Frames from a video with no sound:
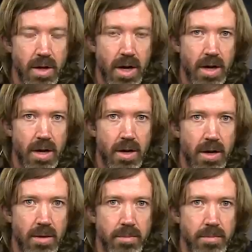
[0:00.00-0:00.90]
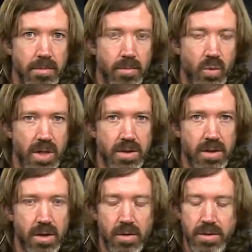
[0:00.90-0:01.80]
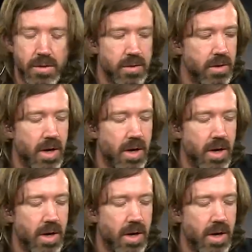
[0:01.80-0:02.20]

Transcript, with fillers: Um, we'll get to those.